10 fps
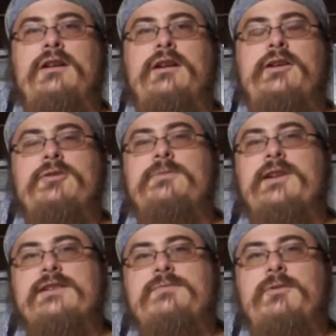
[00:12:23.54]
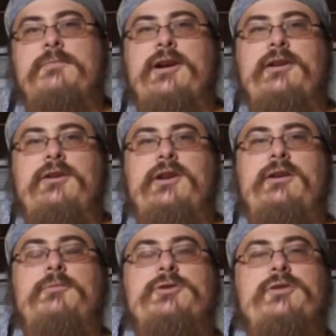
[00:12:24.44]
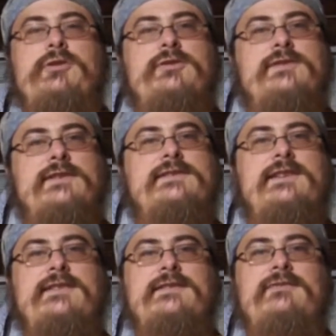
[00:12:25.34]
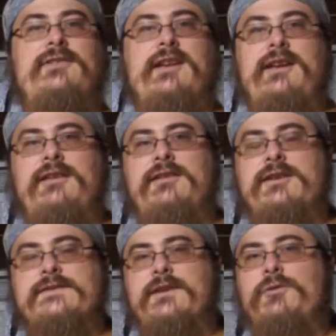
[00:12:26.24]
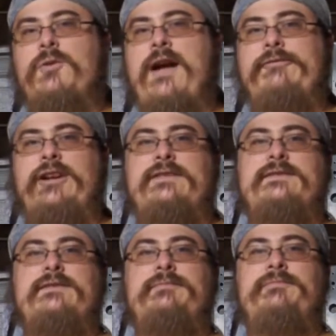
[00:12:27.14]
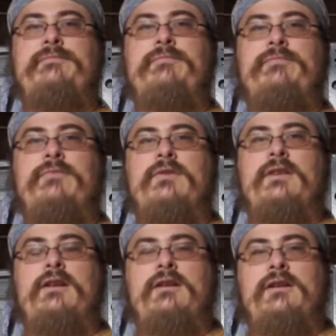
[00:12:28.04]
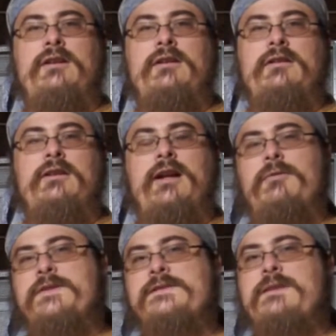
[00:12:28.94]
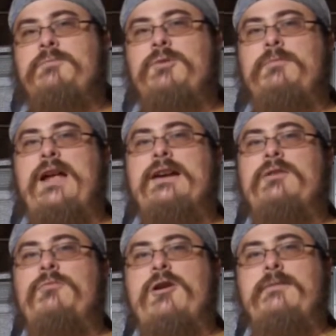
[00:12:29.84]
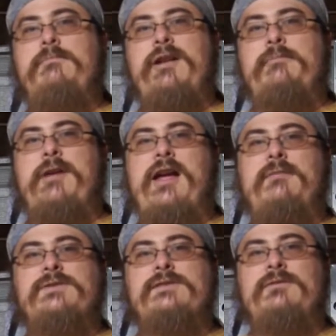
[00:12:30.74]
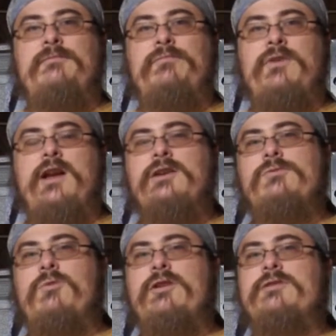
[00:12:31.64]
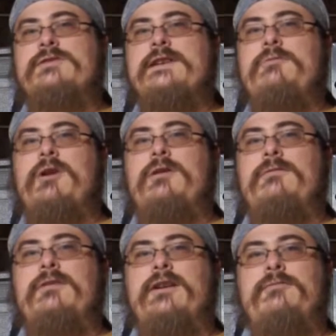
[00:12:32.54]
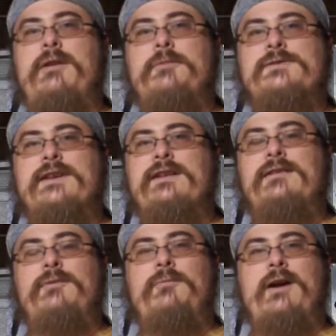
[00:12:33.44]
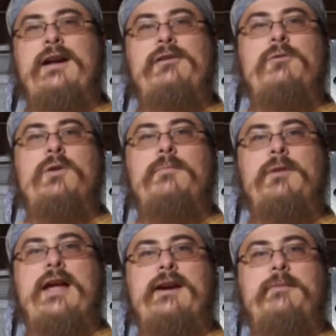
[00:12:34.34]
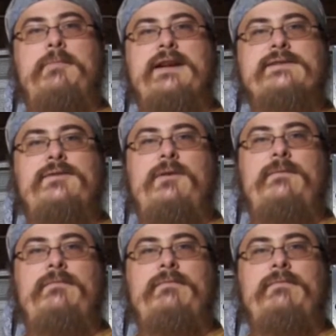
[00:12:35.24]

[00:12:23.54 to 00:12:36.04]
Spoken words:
Another place where binary numbers are used extensively is in graphics. Now, with simple black and white bitmaps, each 1 or 0 can represent a white or a black pixel.